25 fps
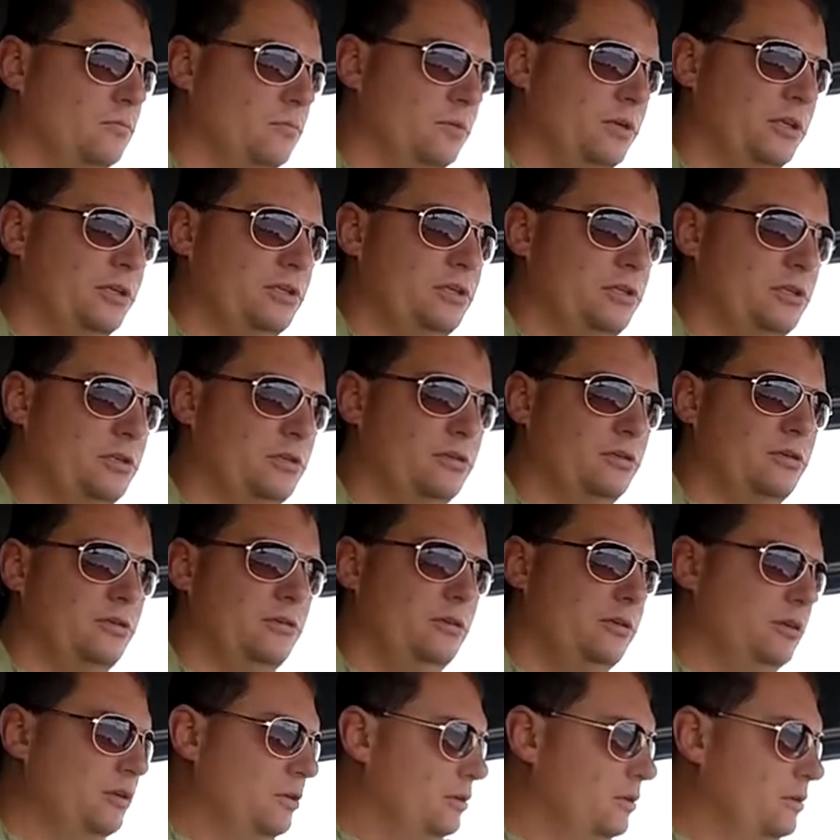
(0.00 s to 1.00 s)
with you,
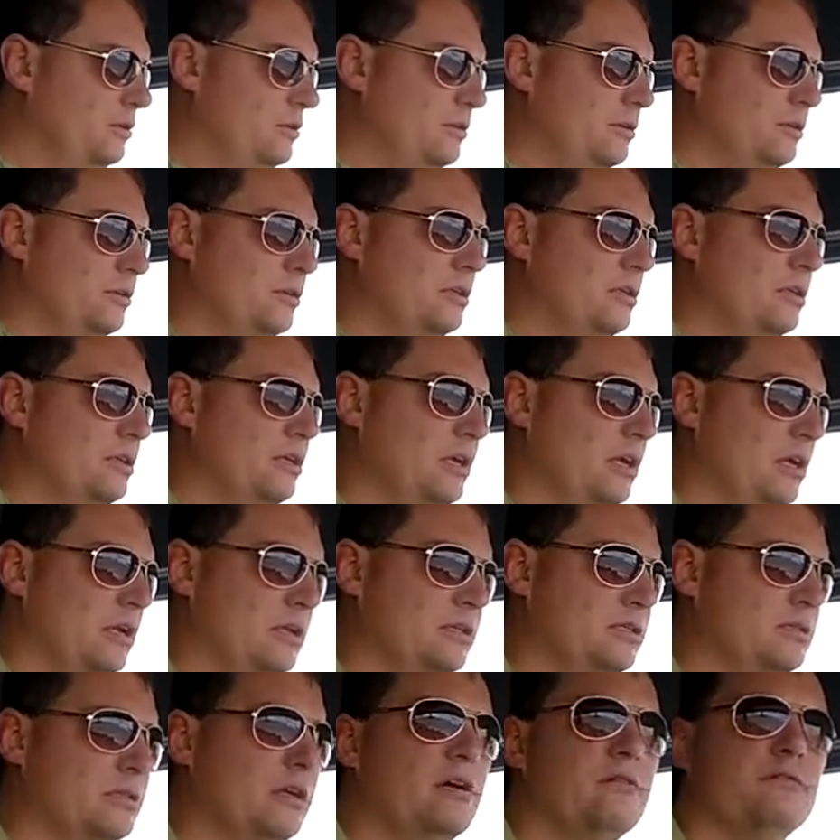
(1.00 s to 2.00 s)
you can get a
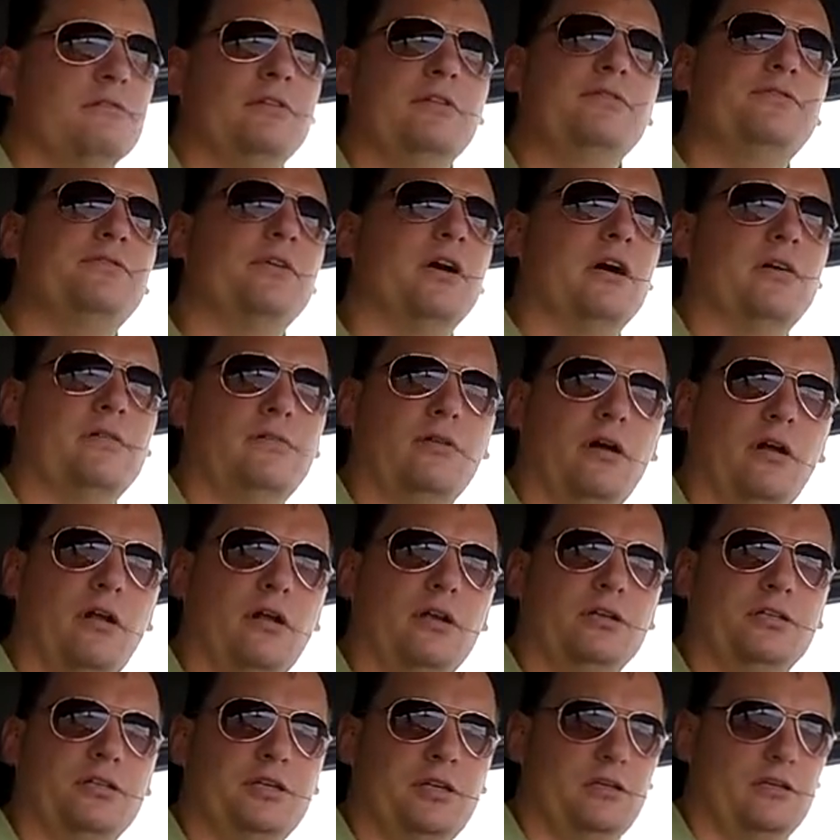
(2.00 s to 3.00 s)

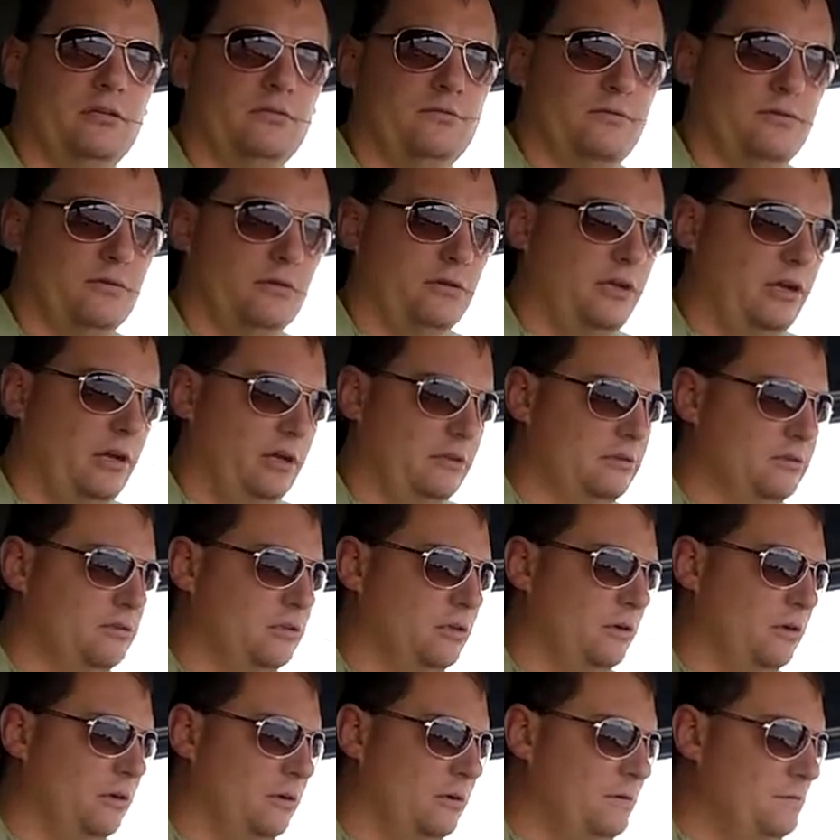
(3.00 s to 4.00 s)
$75 ticket for that.
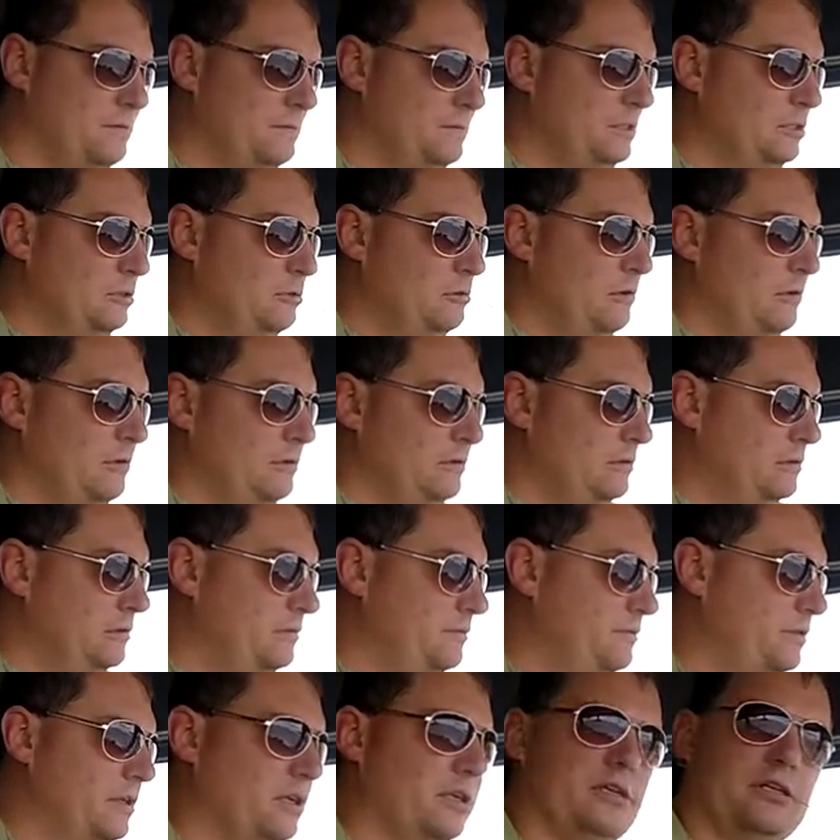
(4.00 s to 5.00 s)
So
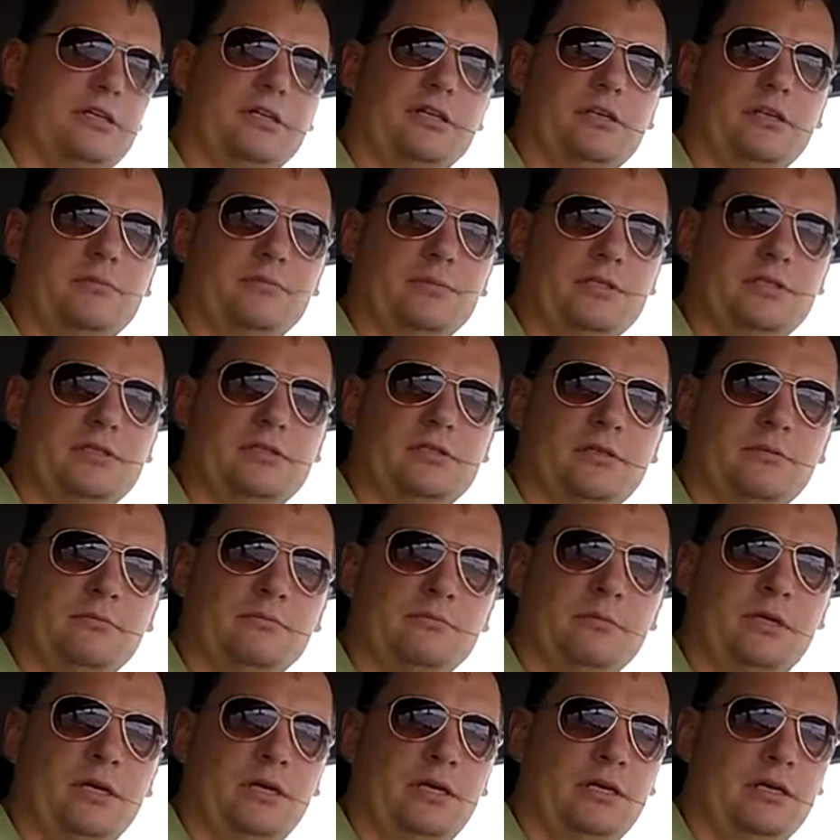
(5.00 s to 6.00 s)
figure of getting me
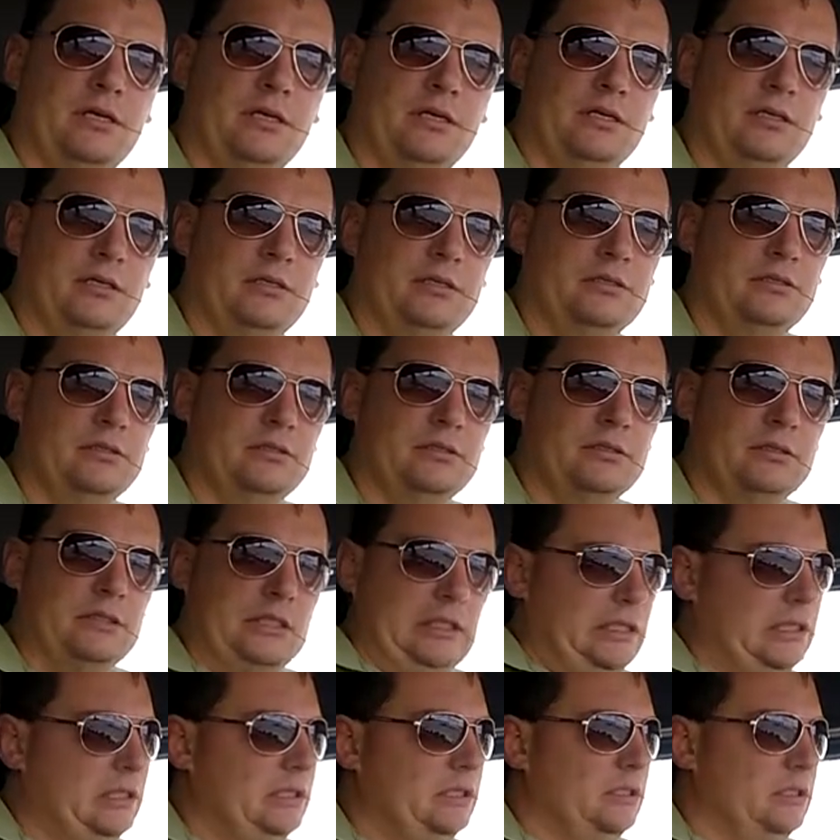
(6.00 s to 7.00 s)
some uh,
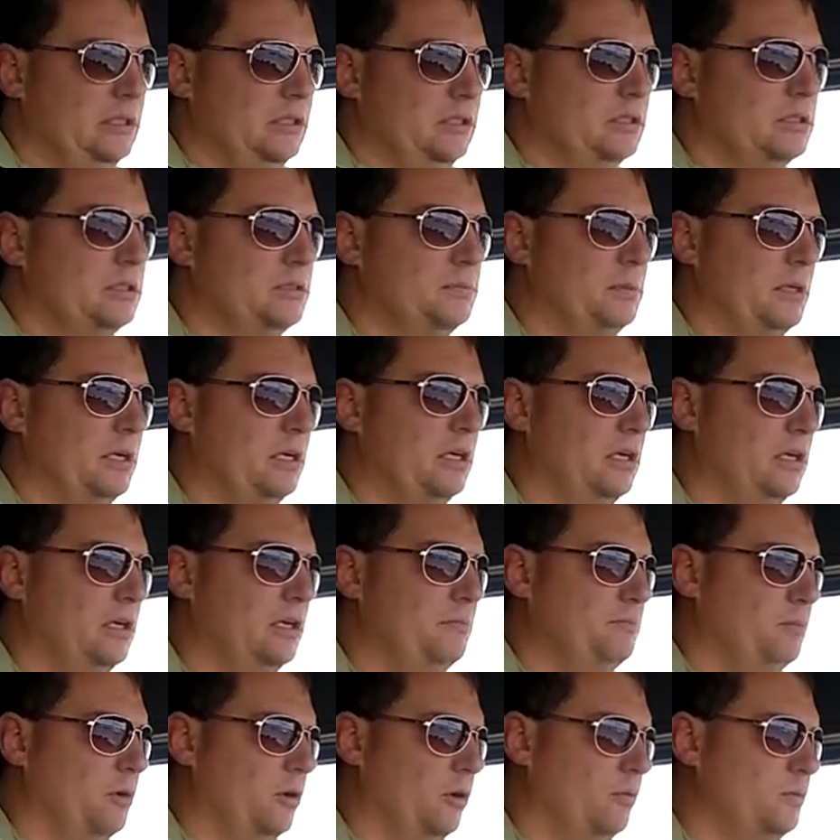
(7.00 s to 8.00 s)
spare
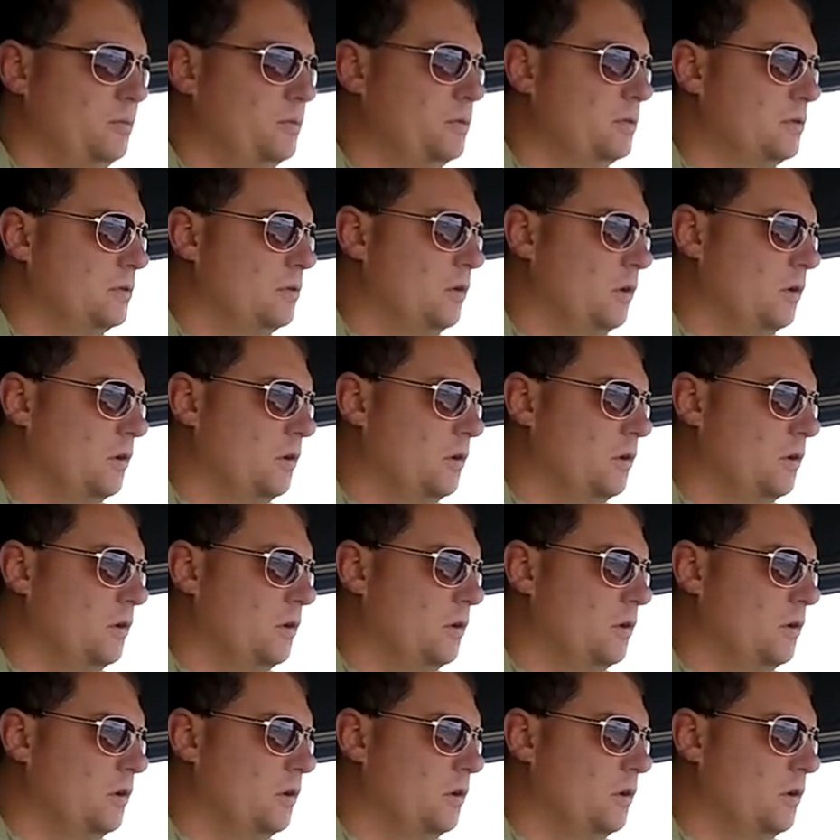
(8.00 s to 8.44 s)
light bulbs. So